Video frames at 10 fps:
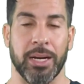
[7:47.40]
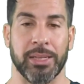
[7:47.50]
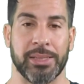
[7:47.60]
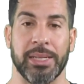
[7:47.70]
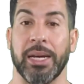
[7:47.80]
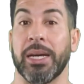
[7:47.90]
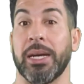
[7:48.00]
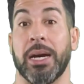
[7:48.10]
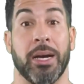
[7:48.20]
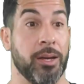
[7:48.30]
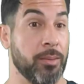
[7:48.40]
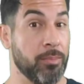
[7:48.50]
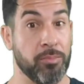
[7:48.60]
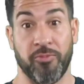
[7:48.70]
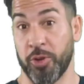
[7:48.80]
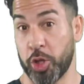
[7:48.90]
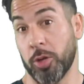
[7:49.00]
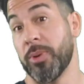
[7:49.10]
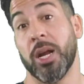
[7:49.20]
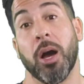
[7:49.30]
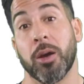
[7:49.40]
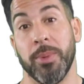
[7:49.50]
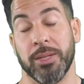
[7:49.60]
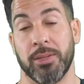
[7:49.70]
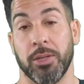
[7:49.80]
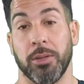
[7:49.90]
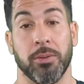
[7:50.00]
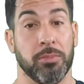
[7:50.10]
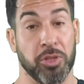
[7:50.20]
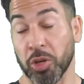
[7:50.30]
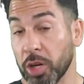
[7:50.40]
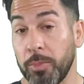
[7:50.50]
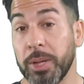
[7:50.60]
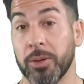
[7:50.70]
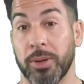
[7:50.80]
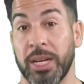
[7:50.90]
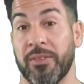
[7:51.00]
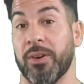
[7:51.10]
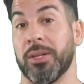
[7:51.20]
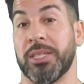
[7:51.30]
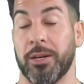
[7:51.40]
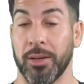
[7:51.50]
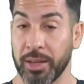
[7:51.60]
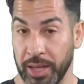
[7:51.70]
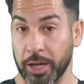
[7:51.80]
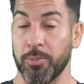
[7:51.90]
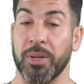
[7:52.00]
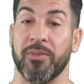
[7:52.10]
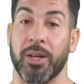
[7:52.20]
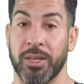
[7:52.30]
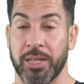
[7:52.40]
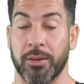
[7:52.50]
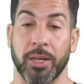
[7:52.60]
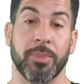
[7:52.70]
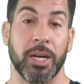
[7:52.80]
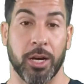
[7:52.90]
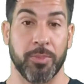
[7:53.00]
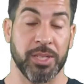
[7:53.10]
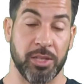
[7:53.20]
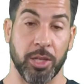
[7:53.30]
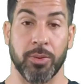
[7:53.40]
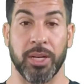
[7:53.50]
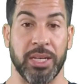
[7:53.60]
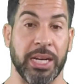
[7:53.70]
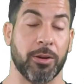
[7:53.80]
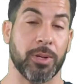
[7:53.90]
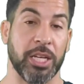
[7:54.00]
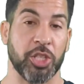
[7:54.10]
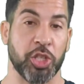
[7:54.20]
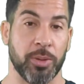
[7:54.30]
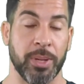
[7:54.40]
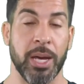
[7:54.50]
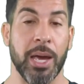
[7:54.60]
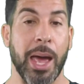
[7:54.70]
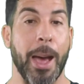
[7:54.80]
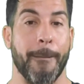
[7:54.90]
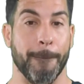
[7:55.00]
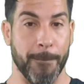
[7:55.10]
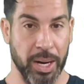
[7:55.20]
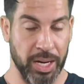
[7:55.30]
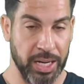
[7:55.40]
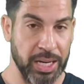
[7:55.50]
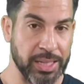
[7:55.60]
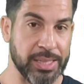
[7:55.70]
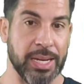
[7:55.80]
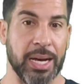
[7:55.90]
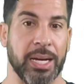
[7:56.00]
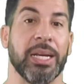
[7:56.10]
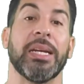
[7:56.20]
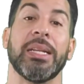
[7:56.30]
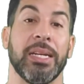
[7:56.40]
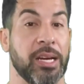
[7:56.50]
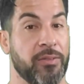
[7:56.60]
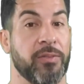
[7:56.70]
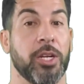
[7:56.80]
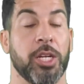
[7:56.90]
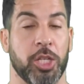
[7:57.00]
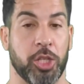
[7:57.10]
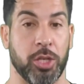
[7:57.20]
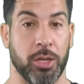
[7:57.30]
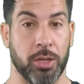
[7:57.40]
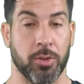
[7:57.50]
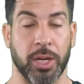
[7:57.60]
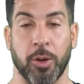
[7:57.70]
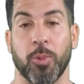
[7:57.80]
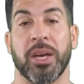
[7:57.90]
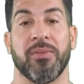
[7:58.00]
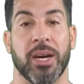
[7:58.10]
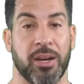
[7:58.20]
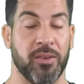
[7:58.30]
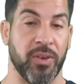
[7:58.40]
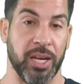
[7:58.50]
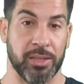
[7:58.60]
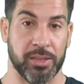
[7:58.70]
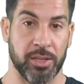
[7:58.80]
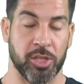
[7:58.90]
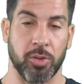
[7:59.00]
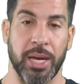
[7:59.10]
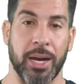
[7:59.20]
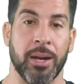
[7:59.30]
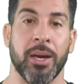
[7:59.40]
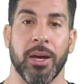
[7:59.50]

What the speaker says: say, I am for sure monogamous to you. You could be doing that voluntarily. They could be voluntarily monogamous to you in a dating relationship, but it's not in the definition. Okay, we have not advanced to that